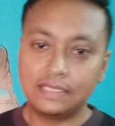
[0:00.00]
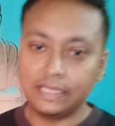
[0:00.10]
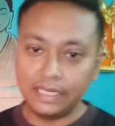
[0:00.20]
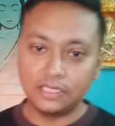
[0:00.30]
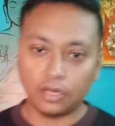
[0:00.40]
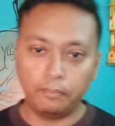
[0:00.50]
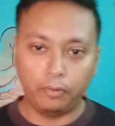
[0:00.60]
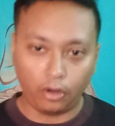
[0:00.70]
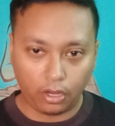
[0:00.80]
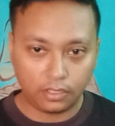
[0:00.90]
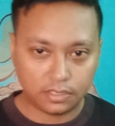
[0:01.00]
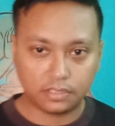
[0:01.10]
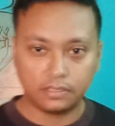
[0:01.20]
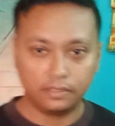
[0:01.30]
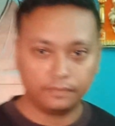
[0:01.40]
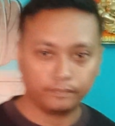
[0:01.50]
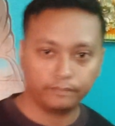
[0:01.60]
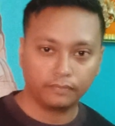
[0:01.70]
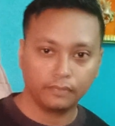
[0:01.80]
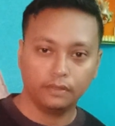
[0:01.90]
series of blocks
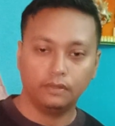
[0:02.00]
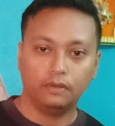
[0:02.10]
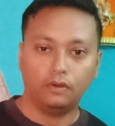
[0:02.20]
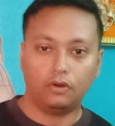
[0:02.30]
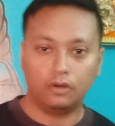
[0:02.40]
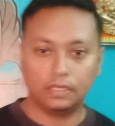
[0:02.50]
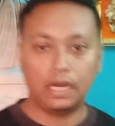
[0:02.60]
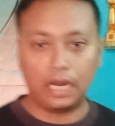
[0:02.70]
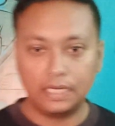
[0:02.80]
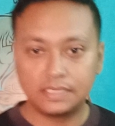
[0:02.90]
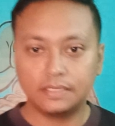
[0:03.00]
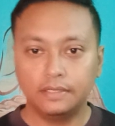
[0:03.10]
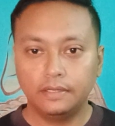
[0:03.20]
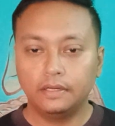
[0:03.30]
or guards,